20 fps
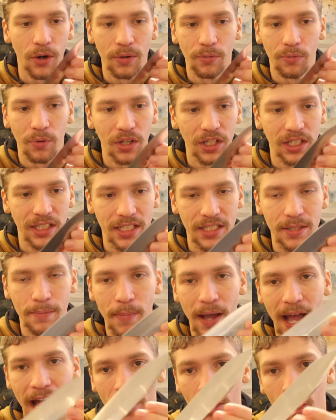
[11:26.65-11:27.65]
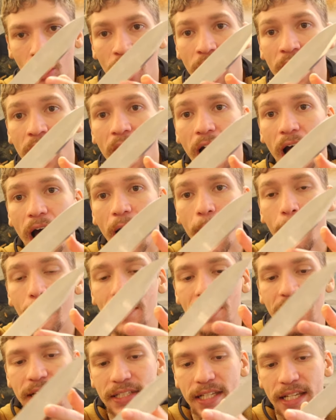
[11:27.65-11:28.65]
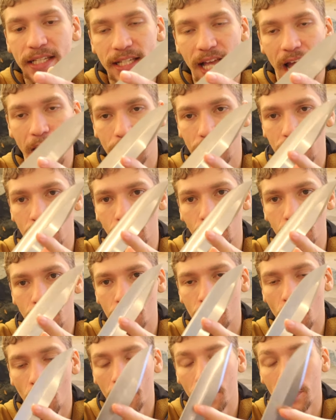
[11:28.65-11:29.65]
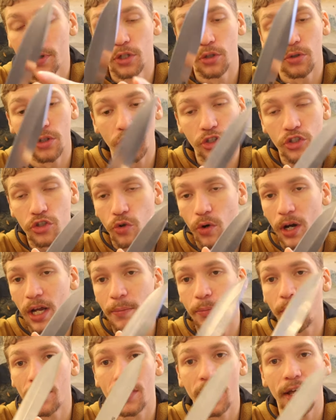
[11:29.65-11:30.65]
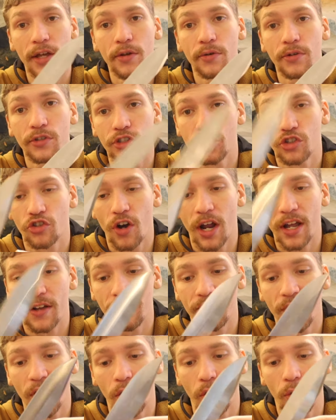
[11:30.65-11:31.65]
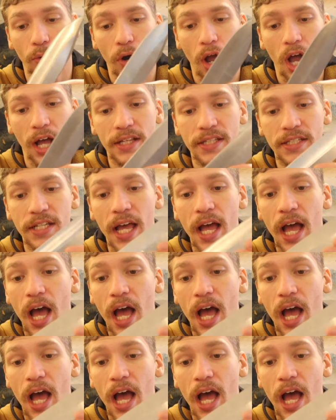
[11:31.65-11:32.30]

It really doesn't matter, but this is absolutely sharpened. You can scrape with it. You can strike ferro rods.